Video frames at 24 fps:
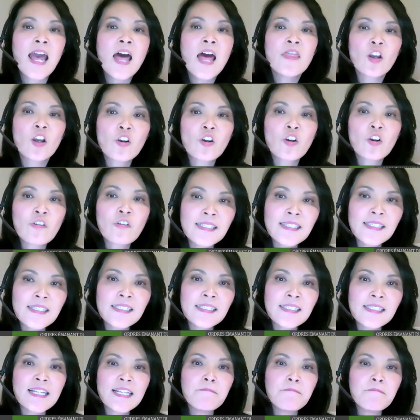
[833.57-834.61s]
The
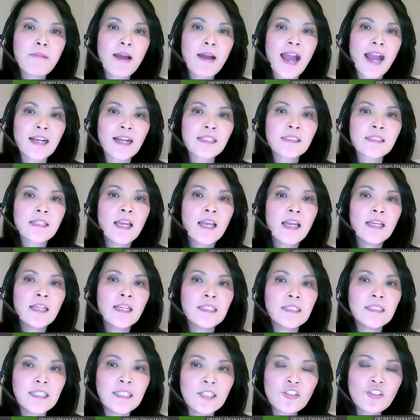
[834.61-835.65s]
crisis impacts
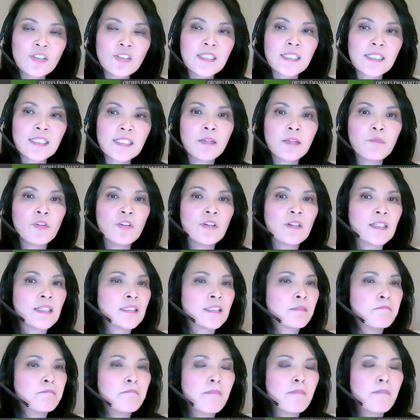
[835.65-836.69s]
Indigenous
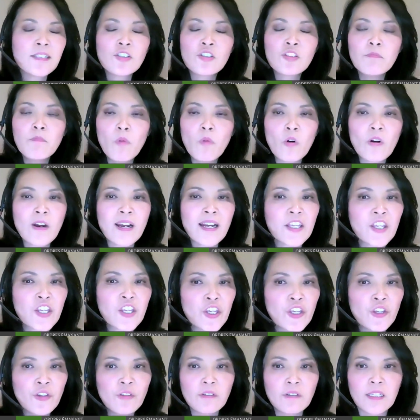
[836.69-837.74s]
communities much more
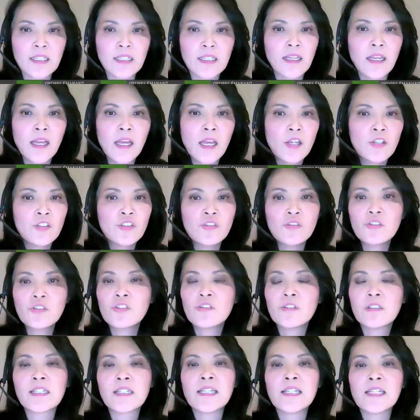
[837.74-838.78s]
acutely due
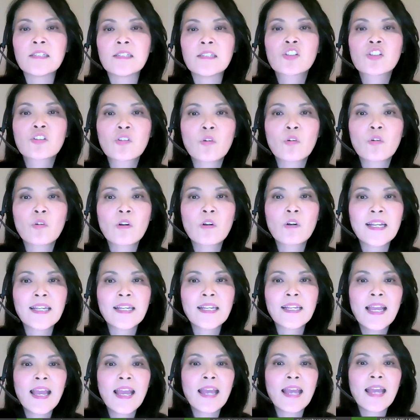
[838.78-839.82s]
to the historic
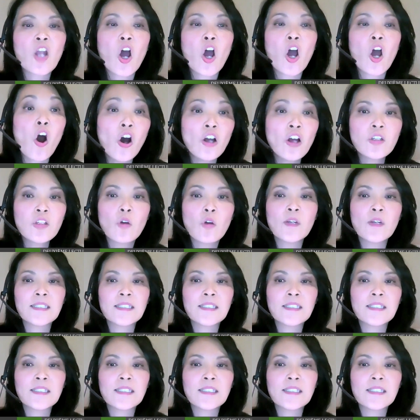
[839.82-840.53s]
and ongoing